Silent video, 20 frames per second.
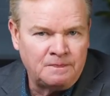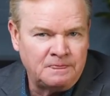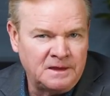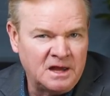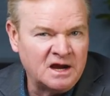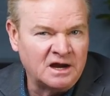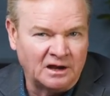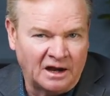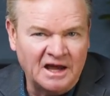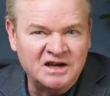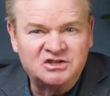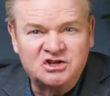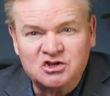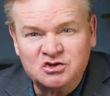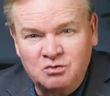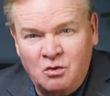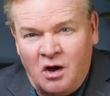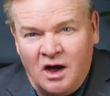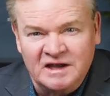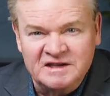In Galatians
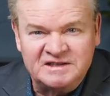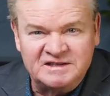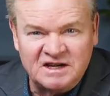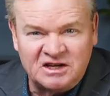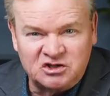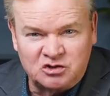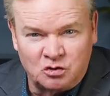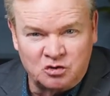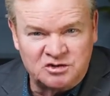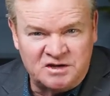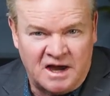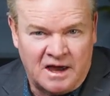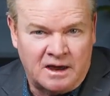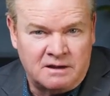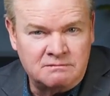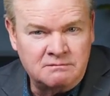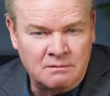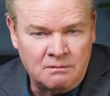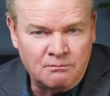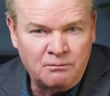1,
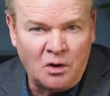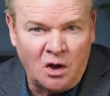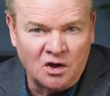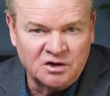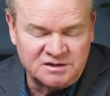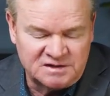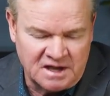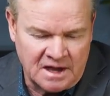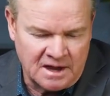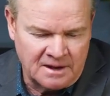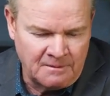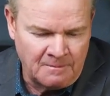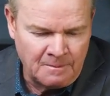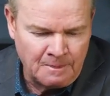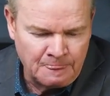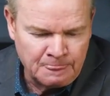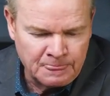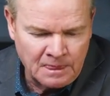6-10, Paul said,